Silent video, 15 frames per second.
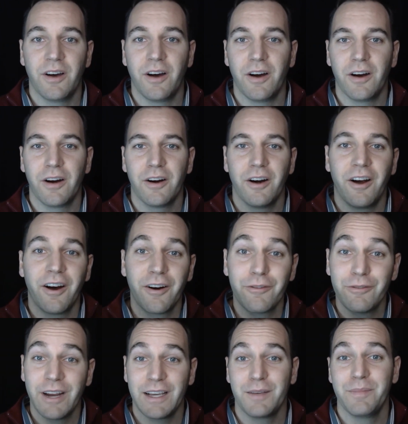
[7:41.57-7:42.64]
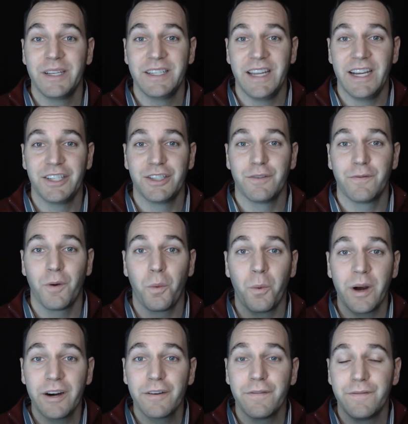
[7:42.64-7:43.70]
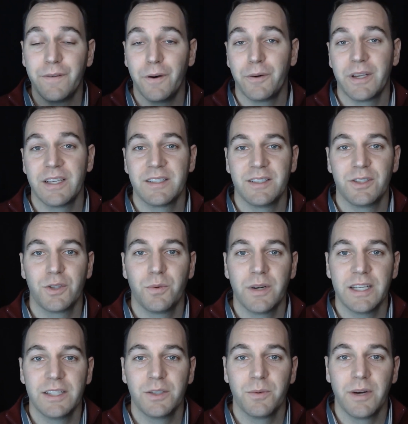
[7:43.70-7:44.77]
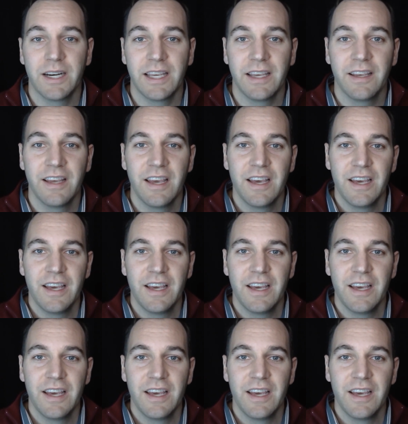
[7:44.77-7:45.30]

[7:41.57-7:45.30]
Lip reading: are our recommendation for where to focus in 2020.